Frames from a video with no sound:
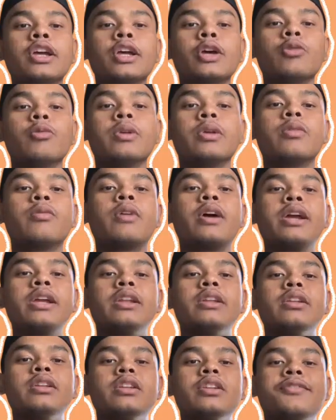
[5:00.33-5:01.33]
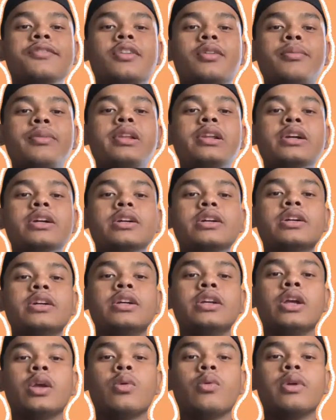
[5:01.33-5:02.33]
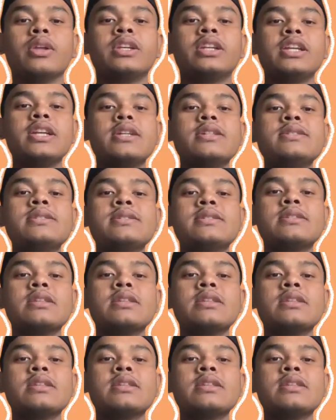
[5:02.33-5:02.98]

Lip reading: we write the formula, which is